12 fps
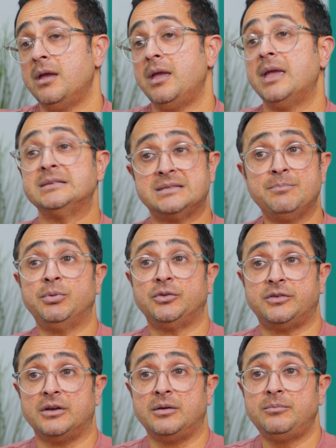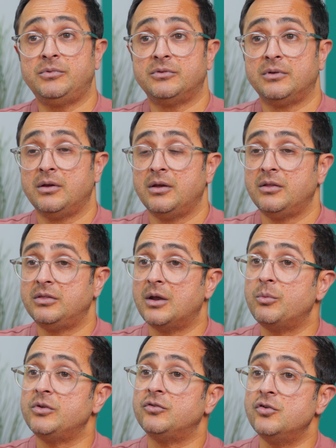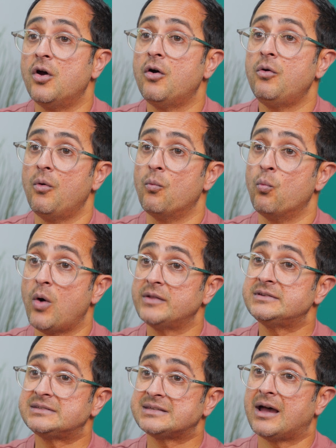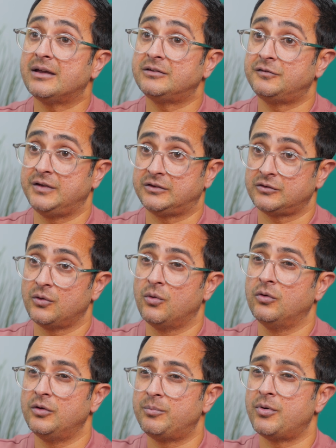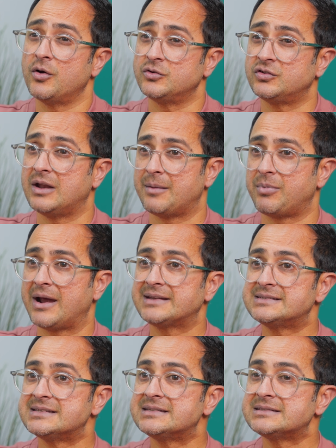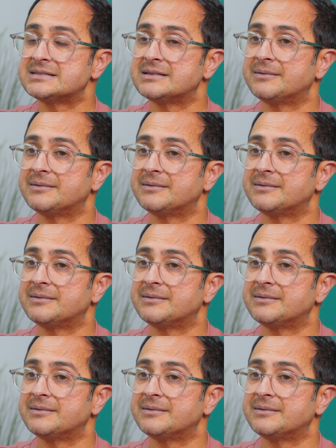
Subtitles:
In simple terms, there is no one-size-fits-all approach in our practice.